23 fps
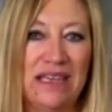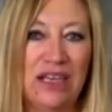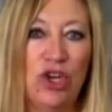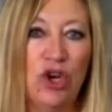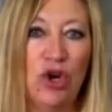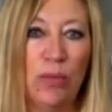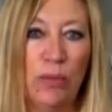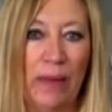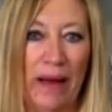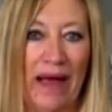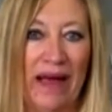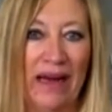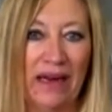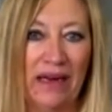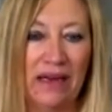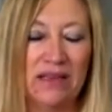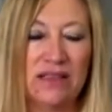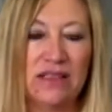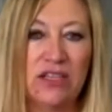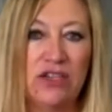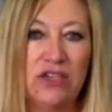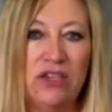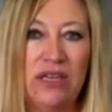your body.
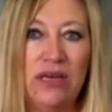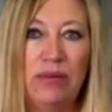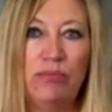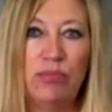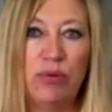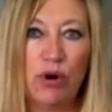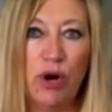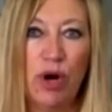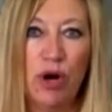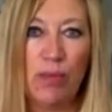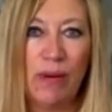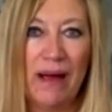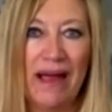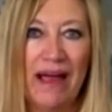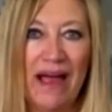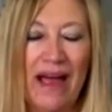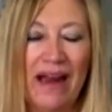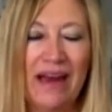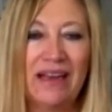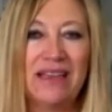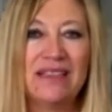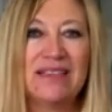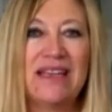So you need
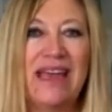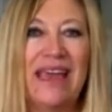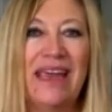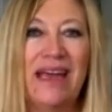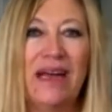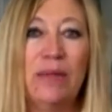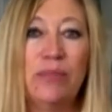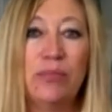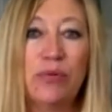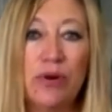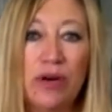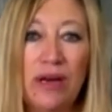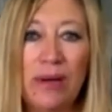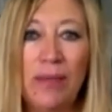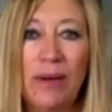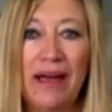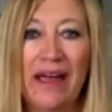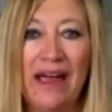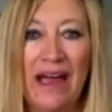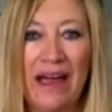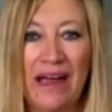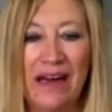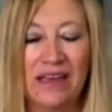probiotics and
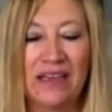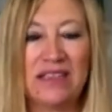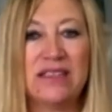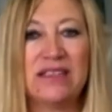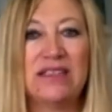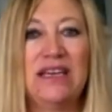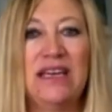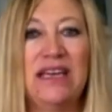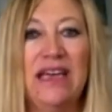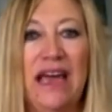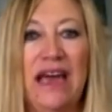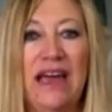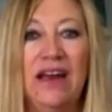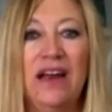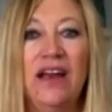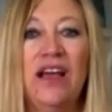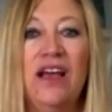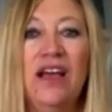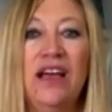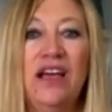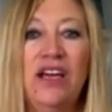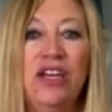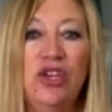prebiotics to get
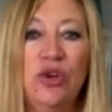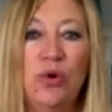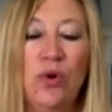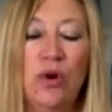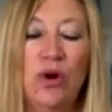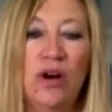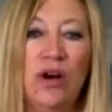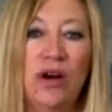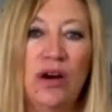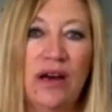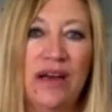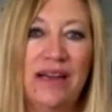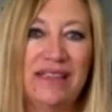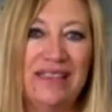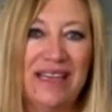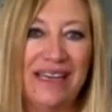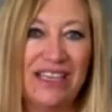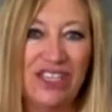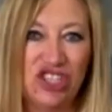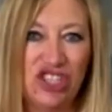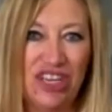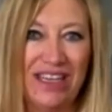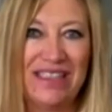your
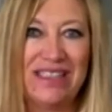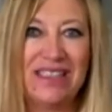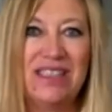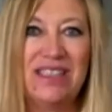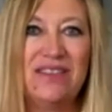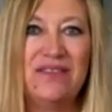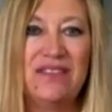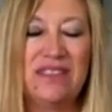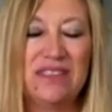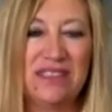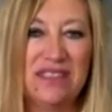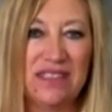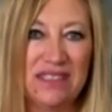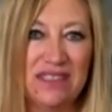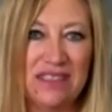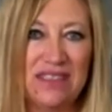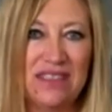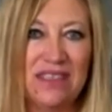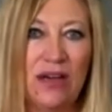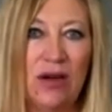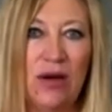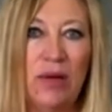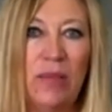digestive
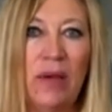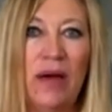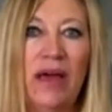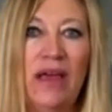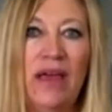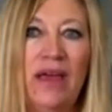system